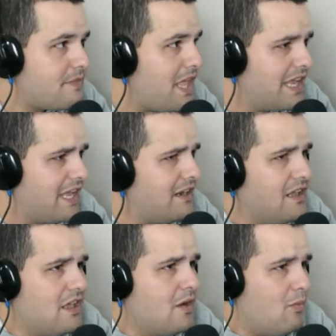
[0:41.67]
again,
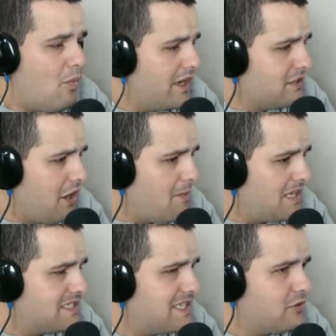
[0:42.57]
want to talk
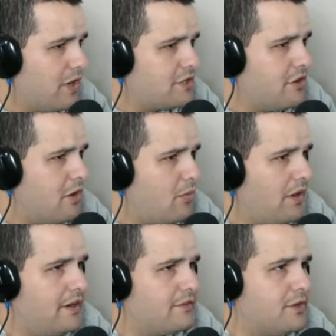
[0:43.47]
about situational
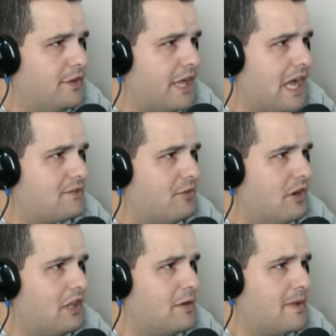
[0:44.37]
awareness with you guys for
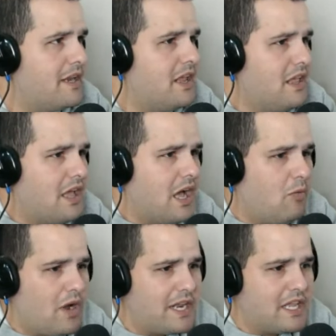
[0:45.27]
a little bit. I
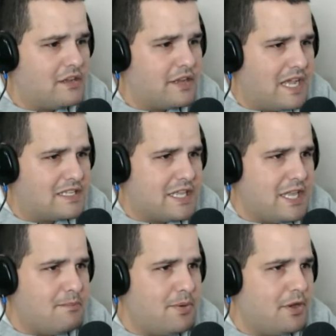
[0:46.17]
want to get you guys
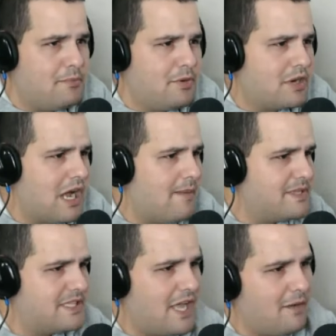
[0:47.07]
input. Put
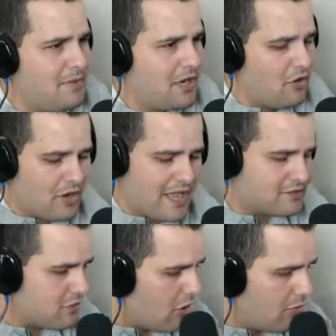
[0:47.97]
comments down below.
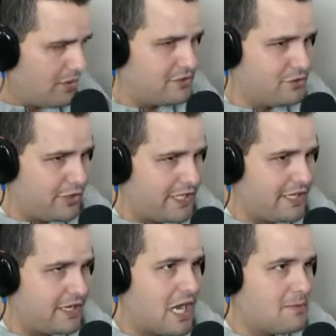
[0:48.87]
As always,
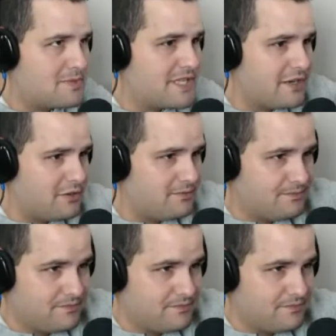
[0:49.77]
drinking Cub Zero.